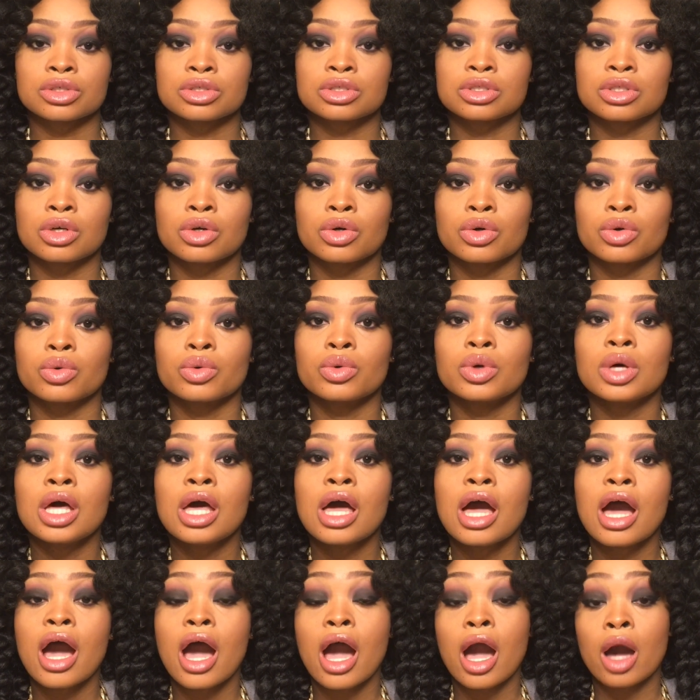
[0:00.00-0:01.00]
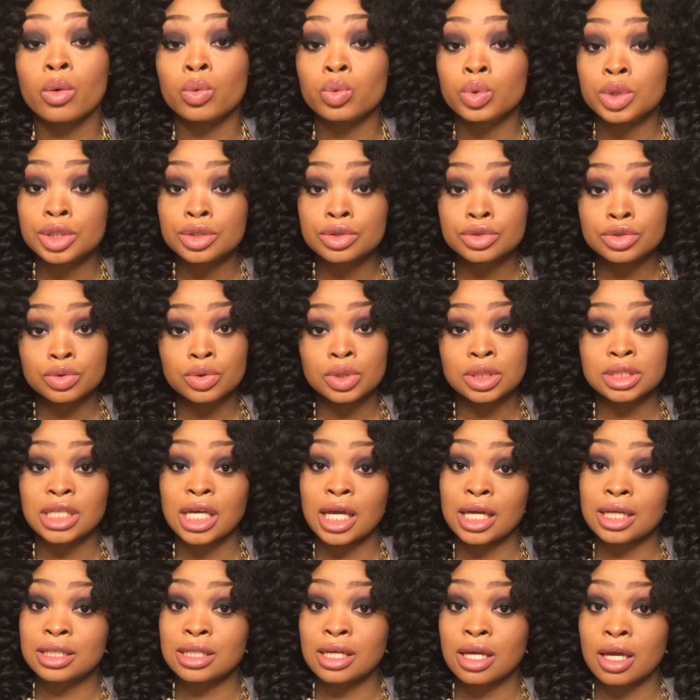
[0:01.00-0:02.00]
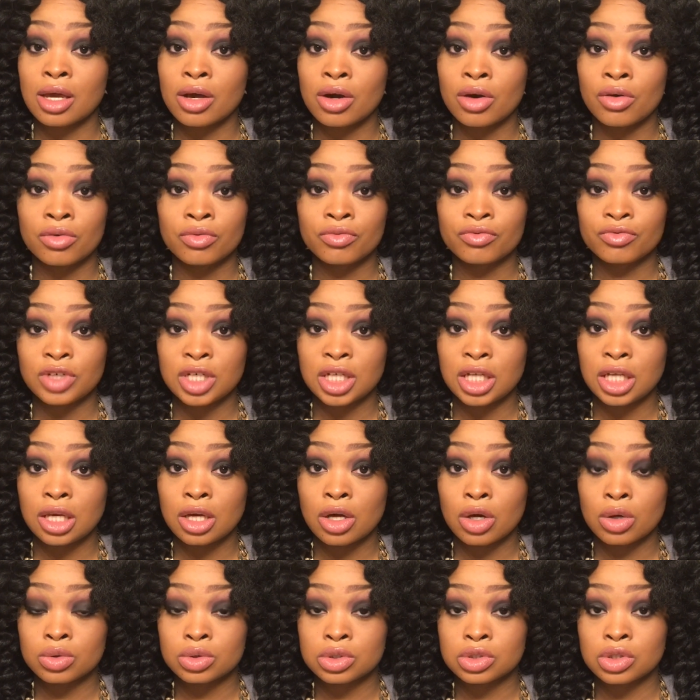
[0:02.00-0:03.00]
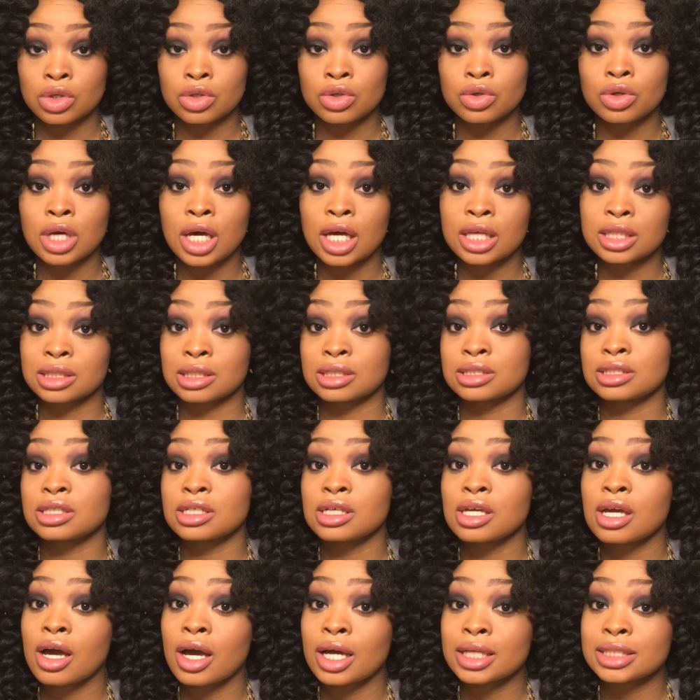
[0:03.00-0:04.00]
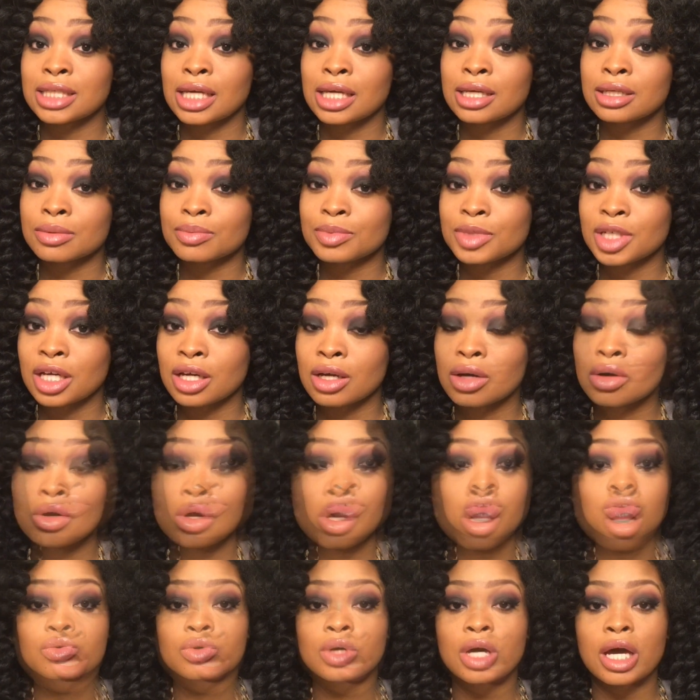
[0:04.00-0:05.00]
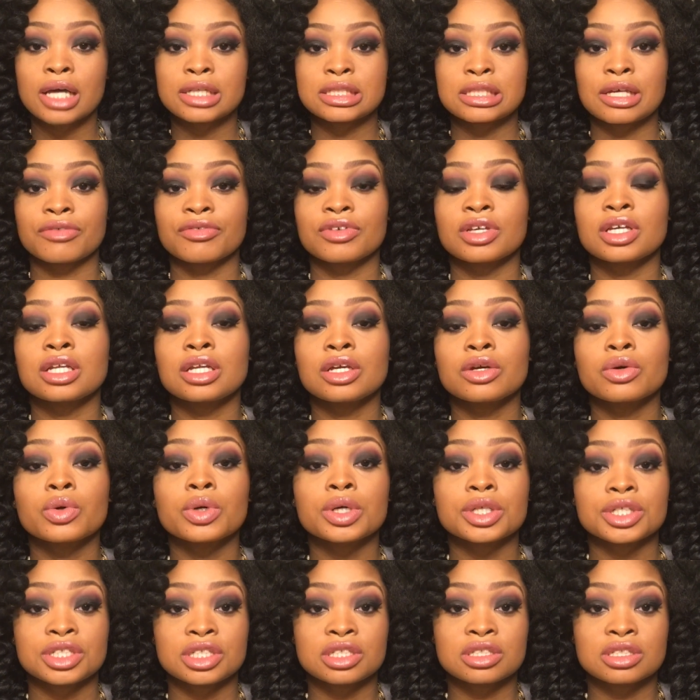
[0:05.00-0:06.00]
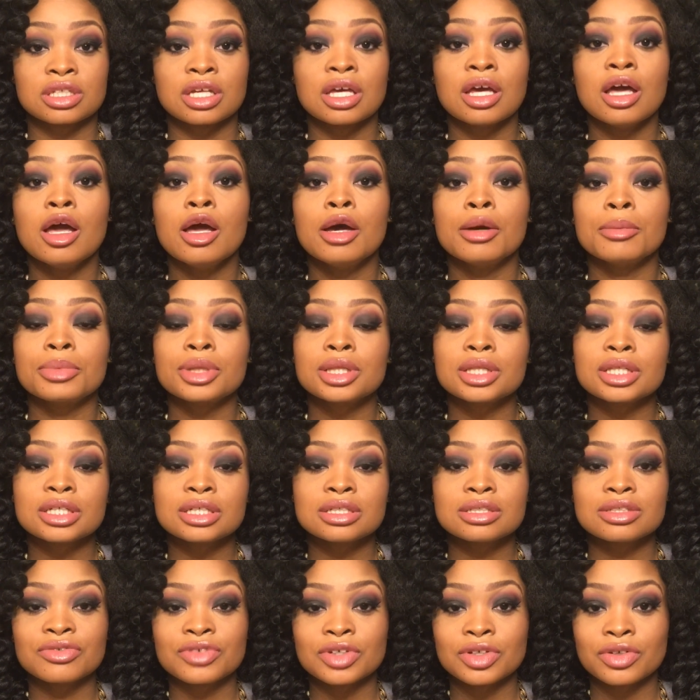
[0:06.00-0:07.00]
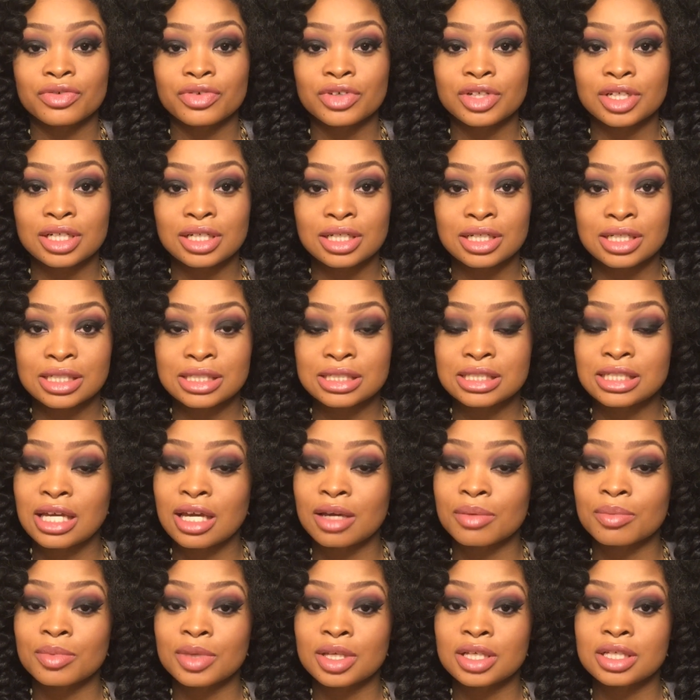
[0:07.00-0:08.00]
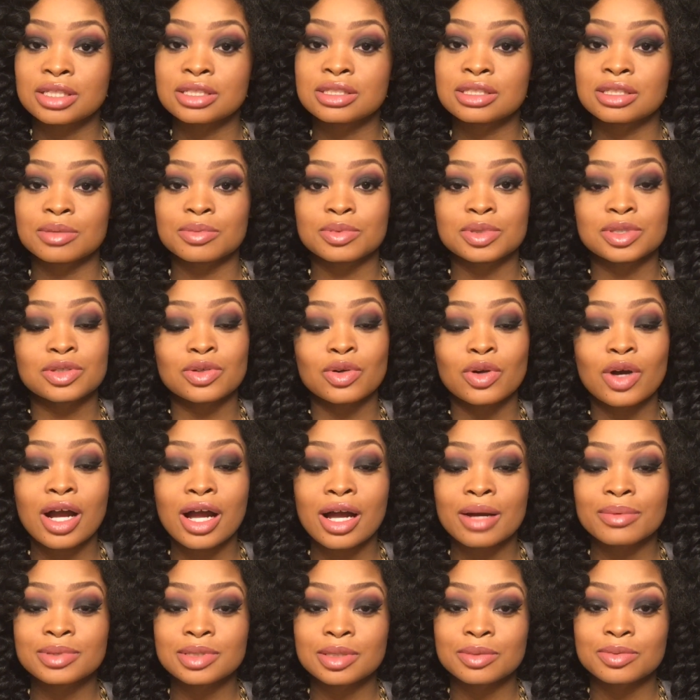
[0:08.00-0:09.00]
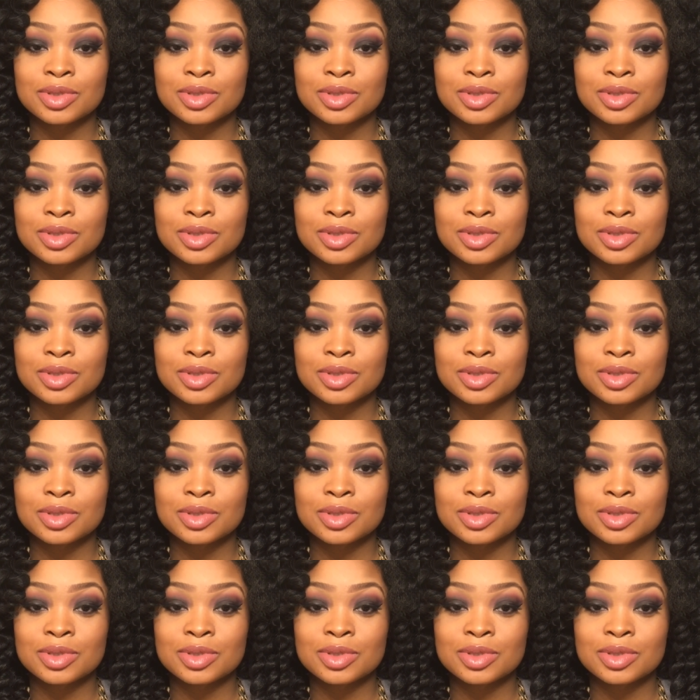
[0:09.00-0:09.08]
So I will do a takedown video so you guys can see how I take them down. If you guys have any questions, please feel free to contact me. Subscribe.